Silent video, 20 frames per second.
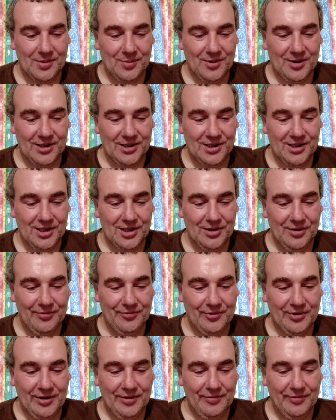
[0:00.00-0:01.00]
So 1, 2,
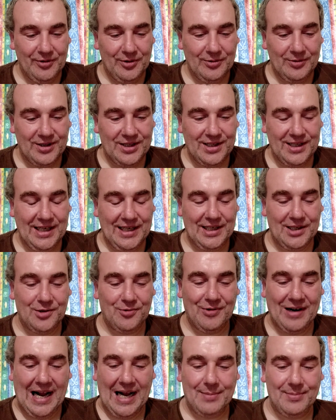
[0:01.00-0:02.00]
3, 4,
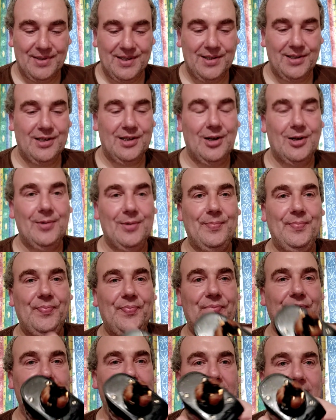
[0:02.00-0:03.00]
6 wraps
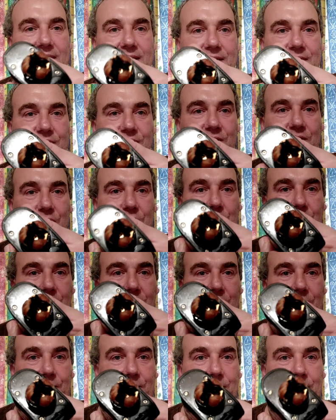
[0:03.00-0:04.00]
on each
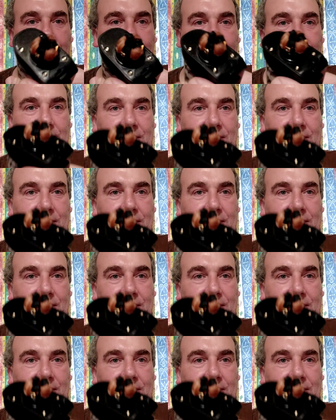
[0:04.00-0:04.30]
coil.